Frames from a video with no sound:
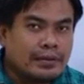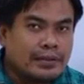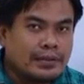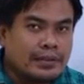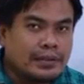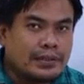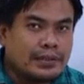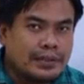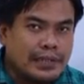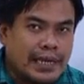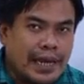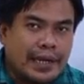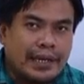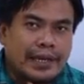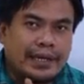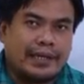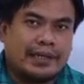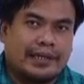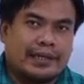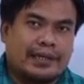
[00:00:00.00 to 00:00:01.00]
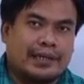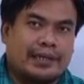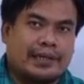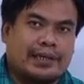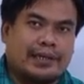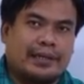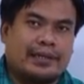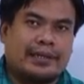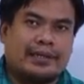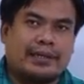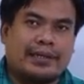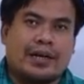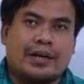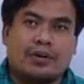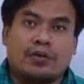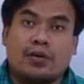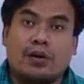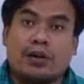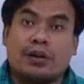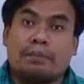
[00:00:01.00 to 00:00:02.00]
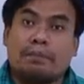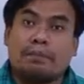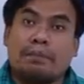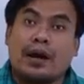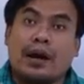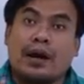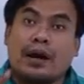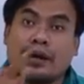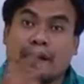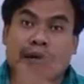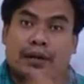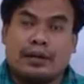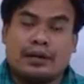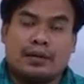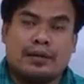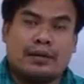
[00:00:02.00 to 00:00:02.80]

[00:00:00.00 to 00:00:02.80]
standing, they are called park.